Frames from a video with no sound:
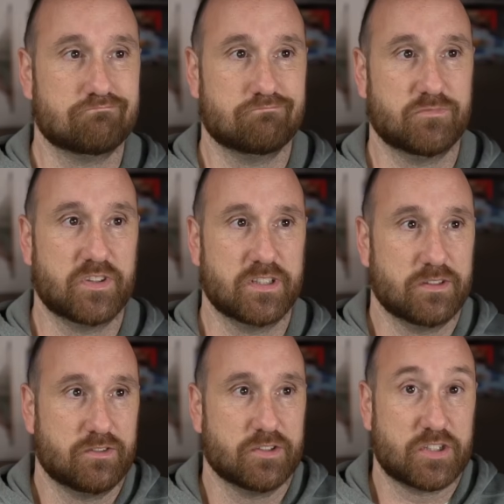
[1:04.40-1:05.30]
the
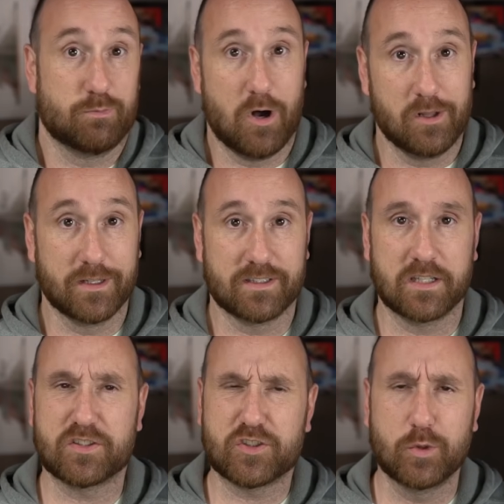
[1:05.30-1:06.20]
the smallness.
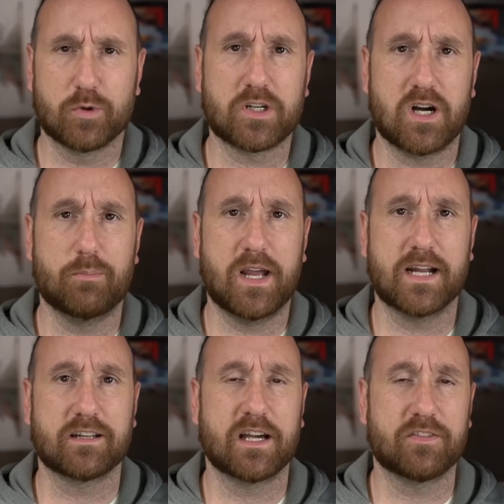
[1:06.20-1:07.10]
It's super
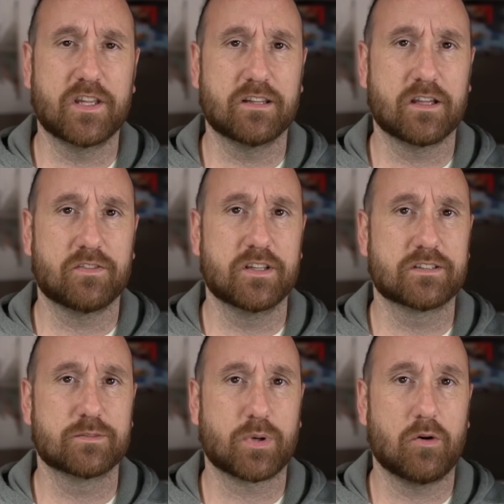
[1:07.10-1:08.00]
compact, and I think that
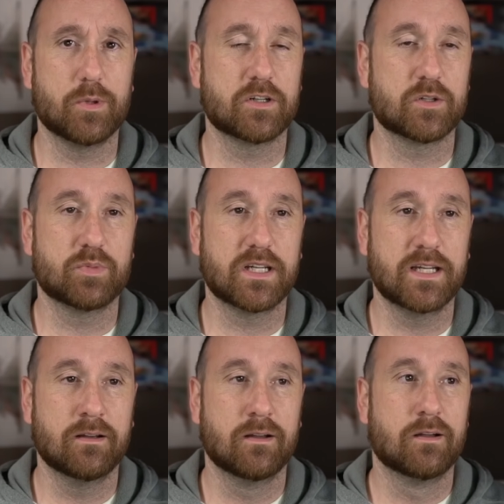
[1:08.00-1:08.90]
this is probably going to
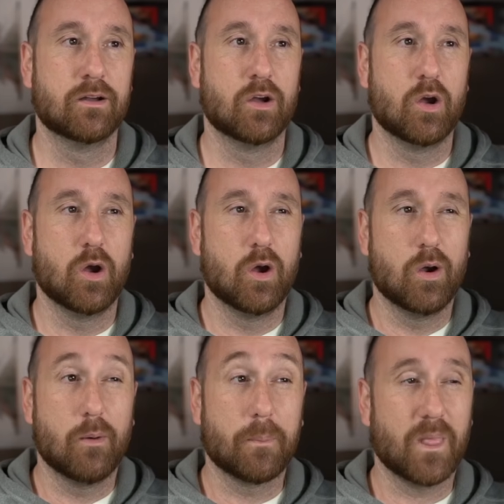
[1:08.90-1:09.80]
be.
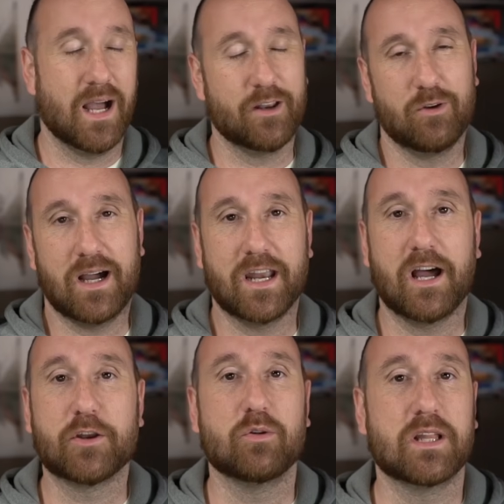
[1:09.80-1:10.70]
I don't I,
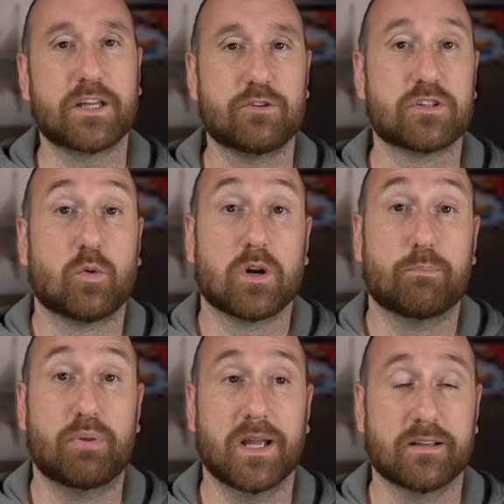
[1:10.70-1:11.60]
I don't like using the
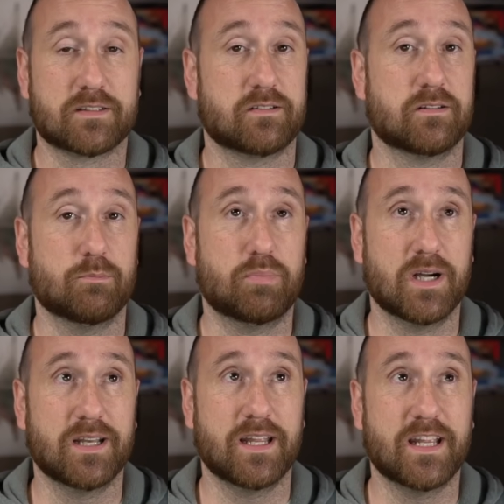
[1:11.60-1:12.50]
word best,
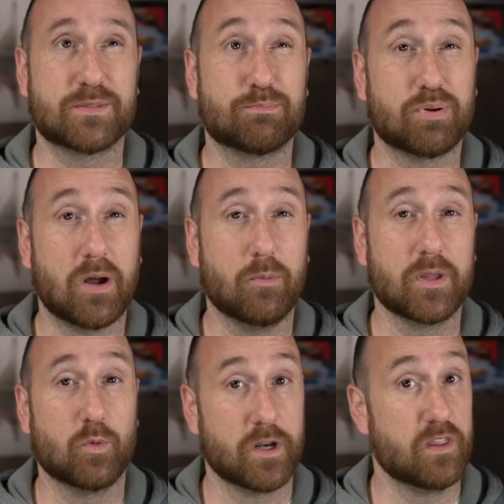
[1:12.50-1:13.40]
but it's
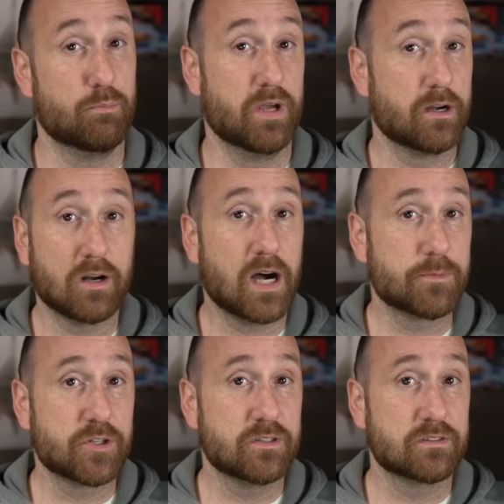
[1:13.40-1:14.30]
probably one of the better
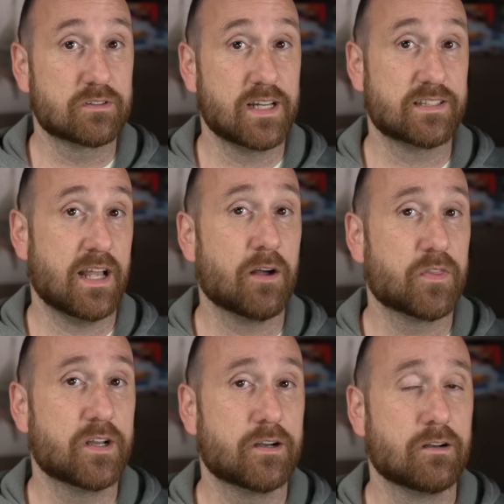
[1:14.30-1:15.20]
options that's out
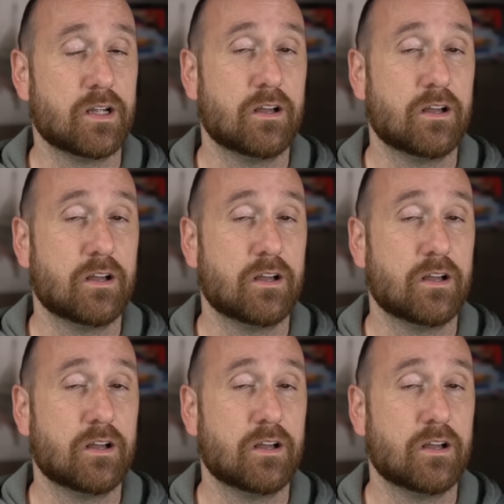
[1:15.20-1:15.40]
there